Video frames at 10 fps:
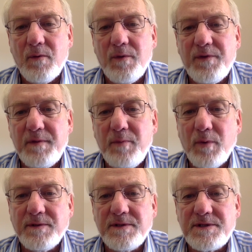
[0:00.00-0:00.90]
with an
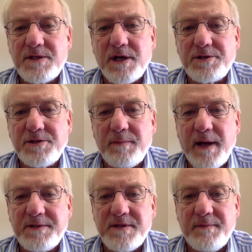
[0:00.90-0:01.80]
important discussion
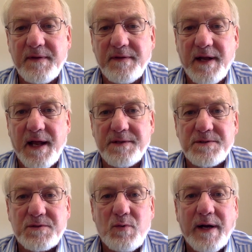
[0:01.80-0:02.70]
about something that
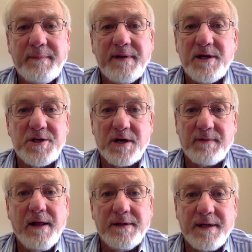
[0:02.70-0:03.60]
has quite a bit of
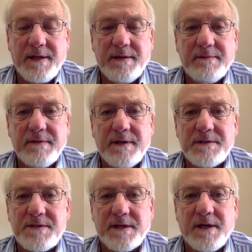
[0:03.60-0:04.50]
generality
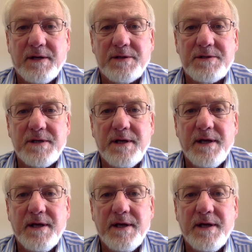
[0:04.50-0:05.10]
in psychology.